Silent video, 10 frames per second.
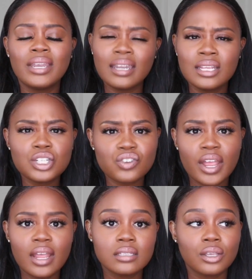but it is
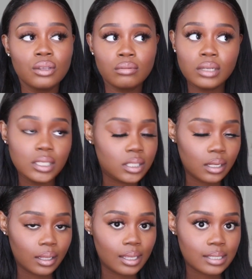straight hair so you really
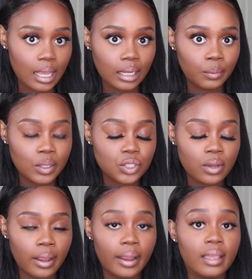shouldn't get tangling with
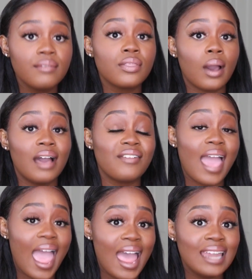straight hair even though I've
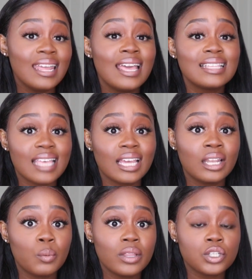had
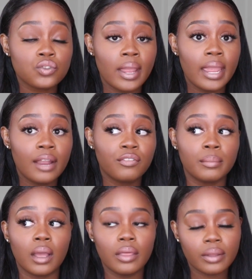tangling with straight hair
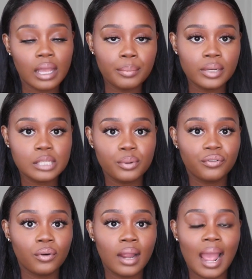from other companies
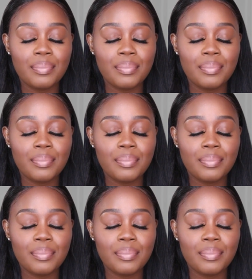before.